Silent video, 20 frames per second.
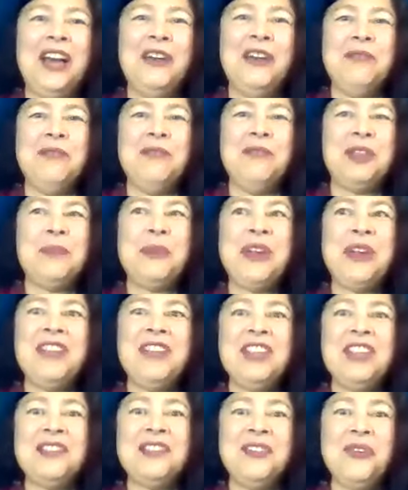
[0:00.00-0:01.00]
for the previous
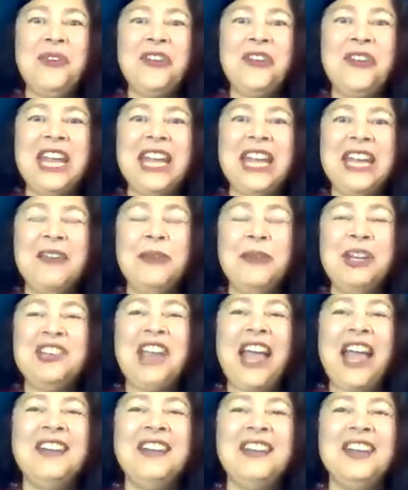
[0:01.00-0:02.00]
story, which
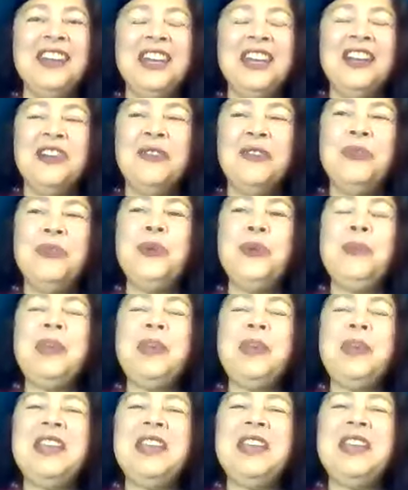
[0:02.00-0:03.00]
had ruby
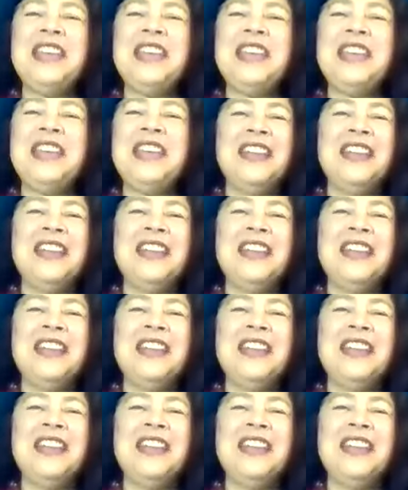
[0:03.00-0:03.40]
skin.